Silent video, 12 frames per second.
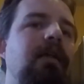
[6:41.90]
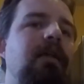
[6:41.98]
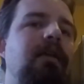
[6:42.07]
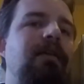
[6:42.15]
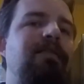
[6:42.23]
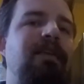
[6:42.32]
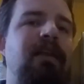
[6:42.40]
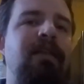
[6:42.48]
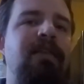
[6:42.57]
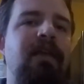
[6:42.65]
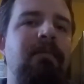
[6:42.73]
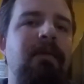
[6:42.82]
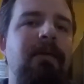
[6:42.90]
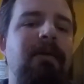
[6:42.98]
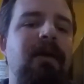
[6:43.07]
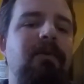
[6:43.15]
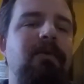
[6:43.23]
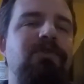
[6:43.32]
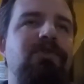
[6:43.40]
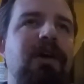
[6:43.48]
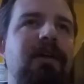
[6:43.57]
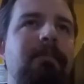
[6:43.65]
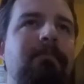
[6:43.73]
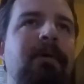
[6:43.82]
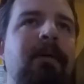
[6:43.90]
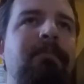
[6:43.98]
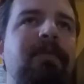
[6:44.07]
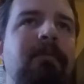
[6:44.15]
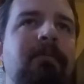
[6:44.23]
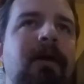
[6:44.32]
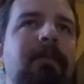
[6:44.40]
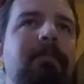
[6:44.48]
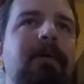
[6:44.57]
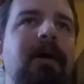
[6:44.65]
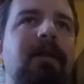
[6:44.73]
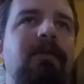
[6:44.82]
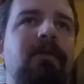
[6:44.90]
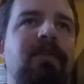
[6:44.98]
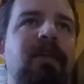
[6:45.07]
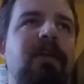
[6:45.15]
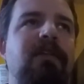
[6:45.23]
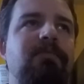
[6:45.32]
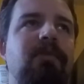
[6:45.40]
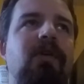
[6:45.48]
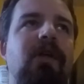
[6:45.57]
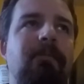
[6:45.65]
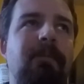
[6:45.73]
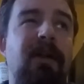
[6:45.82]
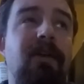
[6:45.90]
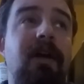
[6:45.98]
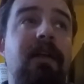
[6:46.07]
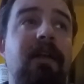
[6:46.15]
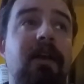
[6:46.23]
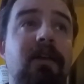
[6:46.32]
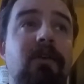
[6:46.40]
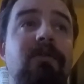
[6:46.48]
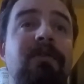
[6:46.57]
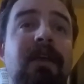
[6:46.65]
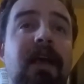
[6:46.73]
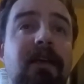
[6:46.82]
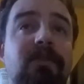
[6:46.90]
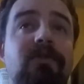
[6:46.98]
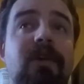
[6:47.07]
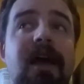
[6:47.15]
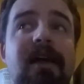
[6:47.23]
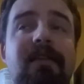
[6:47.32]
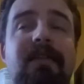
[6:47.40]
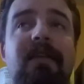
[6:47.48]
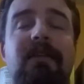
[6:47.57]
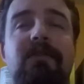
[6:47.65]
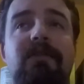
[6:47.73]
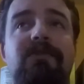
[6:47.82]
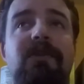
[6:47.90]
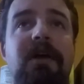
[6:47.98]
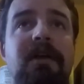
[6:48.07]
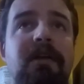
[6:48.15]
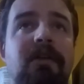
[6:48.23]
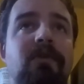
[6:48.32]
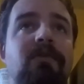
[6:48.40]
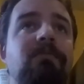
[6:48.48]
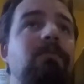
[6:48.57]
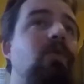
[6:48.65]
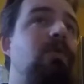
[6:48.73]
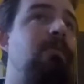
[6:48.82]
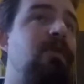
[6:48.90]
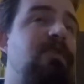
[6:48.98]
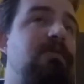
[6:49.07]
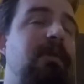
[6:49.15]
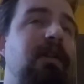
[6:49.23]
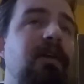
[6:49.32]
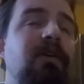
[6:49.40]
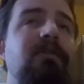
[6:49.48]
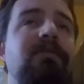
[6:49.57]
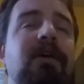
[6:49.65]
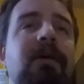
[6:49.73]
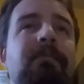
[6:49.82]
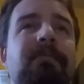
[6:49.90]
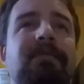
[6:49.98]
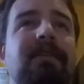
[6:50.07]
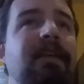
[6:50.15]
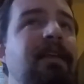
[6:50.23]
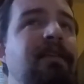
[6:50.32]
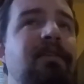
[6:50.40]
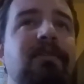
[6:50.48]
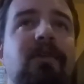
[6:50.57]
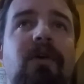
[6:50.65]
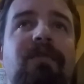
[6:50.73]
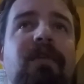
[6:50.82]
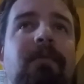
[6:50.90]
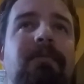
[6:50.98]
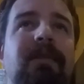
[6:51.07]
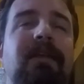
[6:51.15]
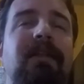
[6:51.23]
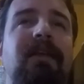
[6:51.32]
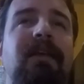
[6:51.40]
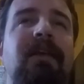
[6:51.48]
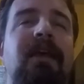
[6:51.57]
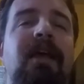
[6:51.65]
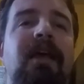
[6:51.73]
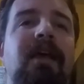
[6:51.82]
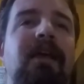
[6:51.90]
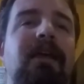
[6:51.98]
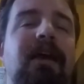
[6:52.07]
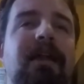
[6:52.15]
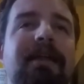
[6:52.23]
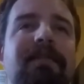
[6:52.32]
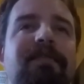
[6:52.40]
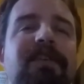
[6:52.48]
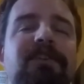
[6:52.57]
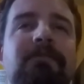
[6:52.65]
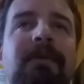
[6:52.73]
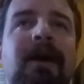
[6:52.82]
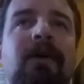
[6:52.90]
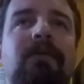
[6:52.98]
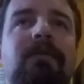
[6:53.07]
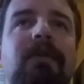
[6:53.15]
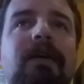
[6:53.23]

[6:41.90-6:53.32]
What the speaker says: If anything, maybe I would try to bump them up. I do think it's probably a better idea using extract than trying to use more marshmallows, because they didn't dissolve completely. Kind of had to fish them out.